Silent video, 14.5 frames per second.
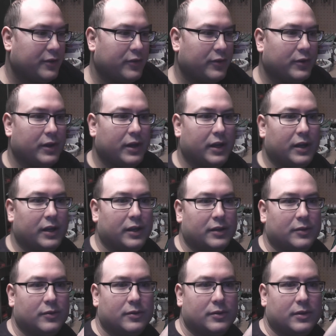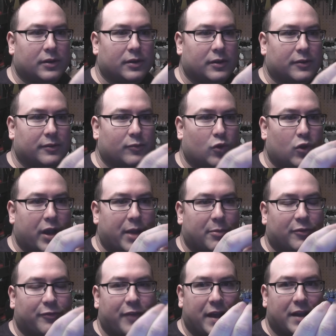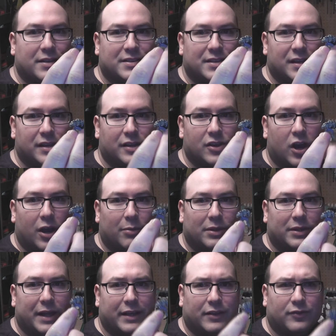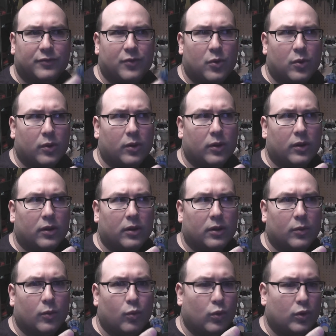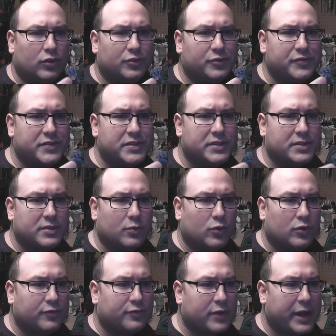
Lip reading: their Warhammer Fantasy Goblin legs for wolves, the Wolf